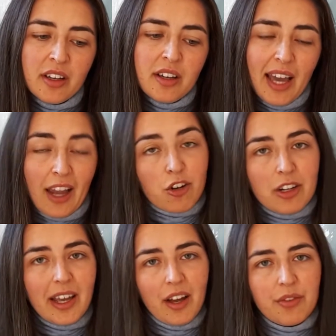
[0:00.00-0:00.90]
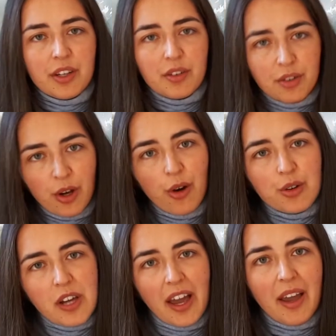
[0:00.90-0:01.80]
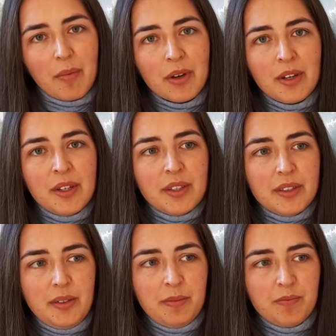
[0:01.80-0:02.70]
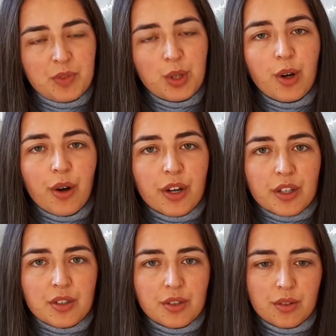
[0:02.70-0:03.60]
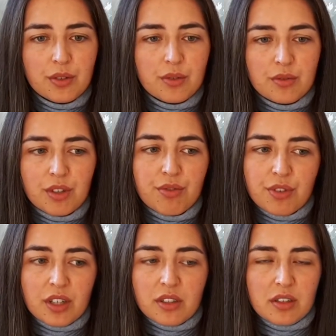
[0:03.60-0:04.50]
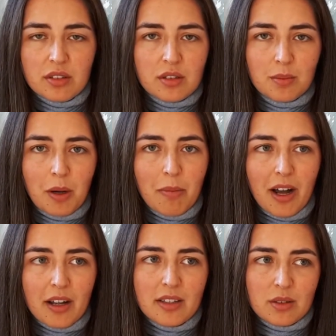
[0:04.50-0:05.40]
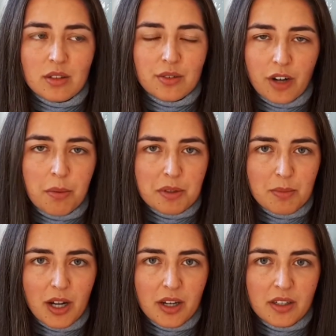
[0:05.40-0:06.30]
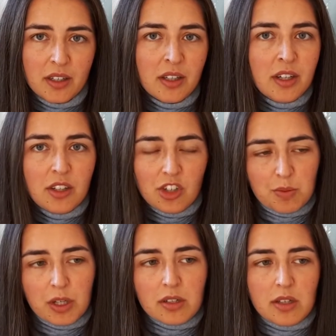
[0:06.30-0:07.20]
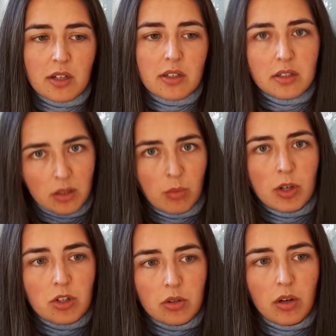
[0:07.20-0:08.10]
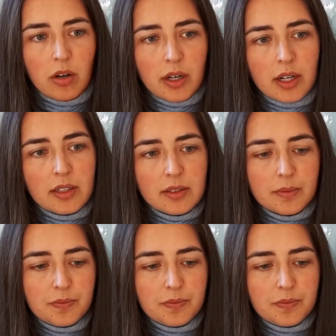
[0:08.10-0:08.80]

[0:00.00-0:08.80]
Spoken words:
actually having no time to going to different supermarkets or the farmer's market, just because there is so much to organize.